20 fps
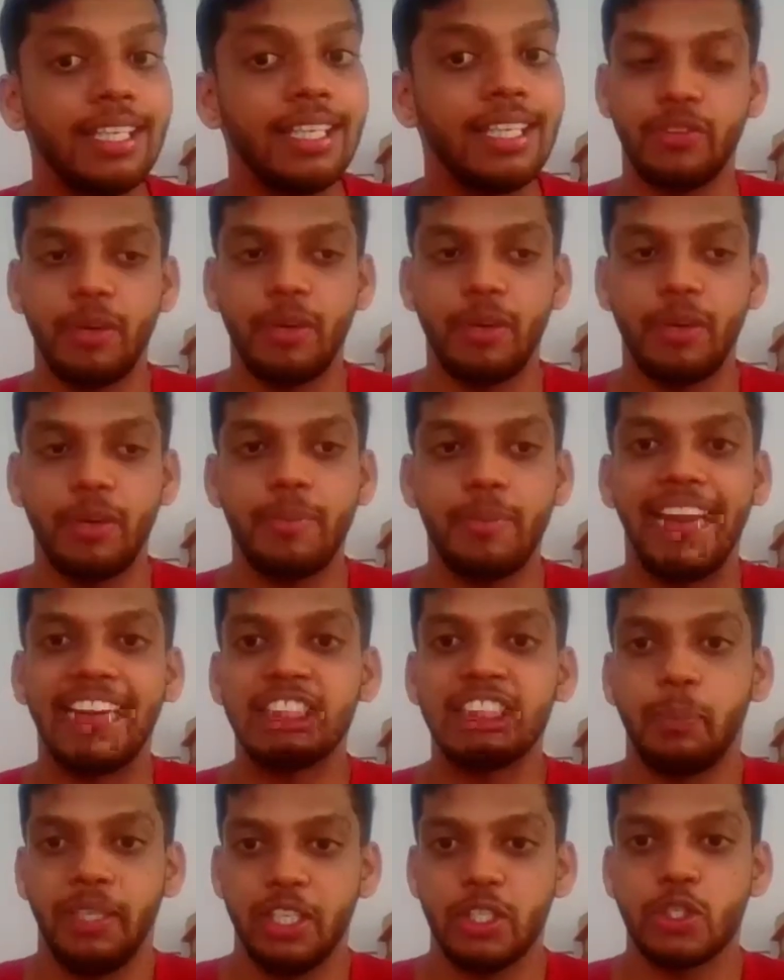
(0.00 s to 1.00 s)
my
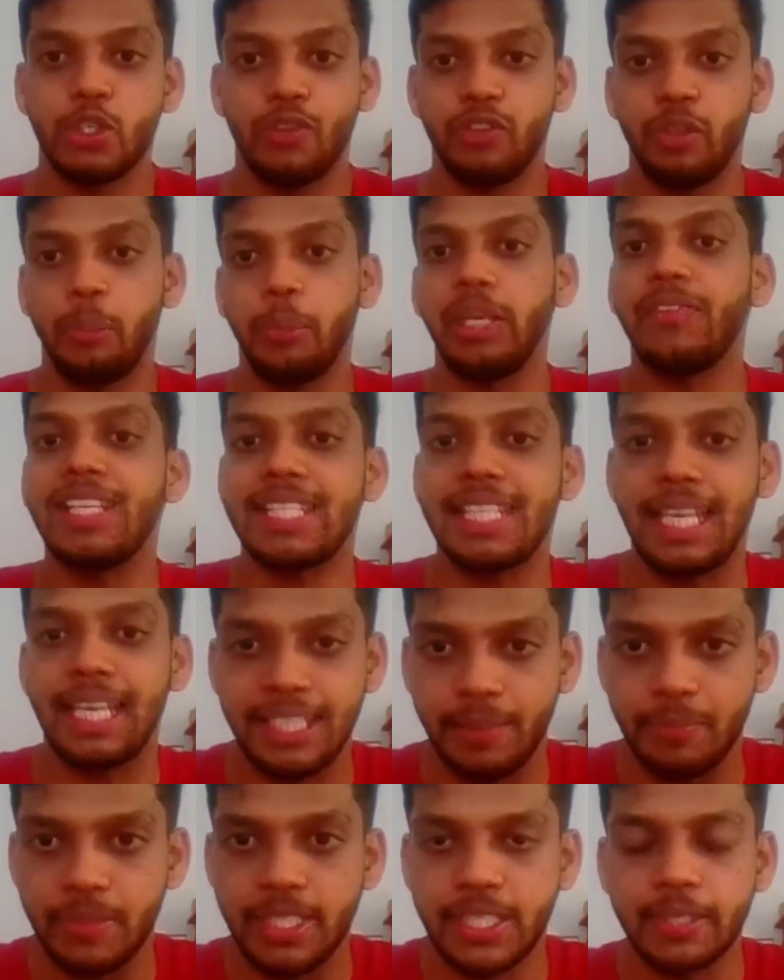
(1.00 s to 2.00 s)
experience of the previous
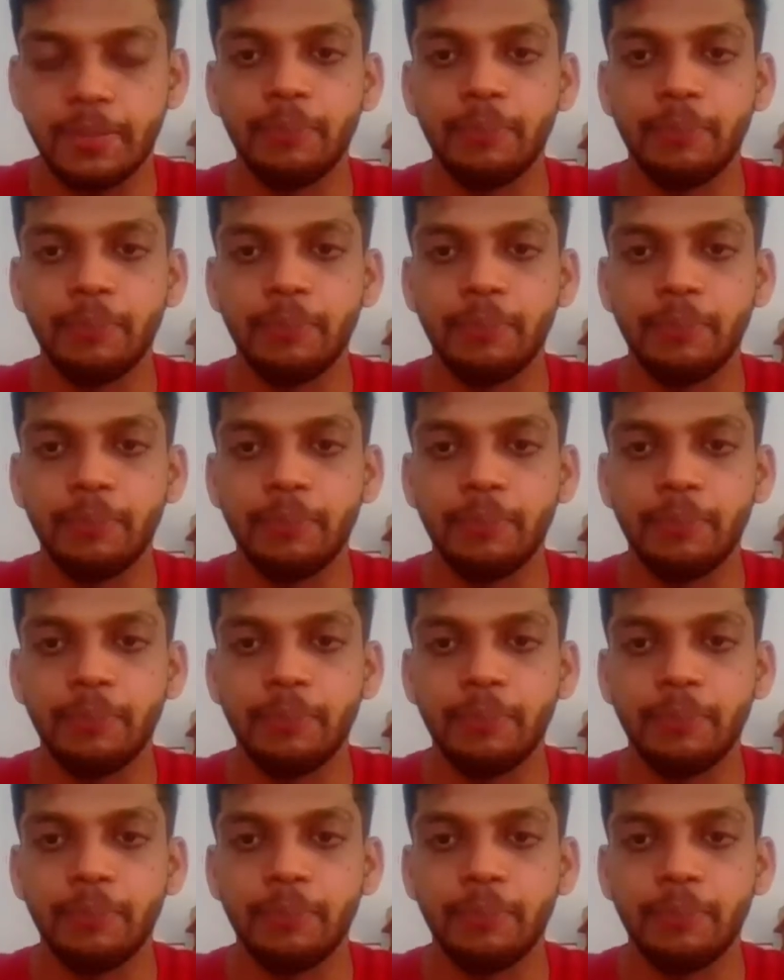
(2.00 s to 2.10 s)
attempts.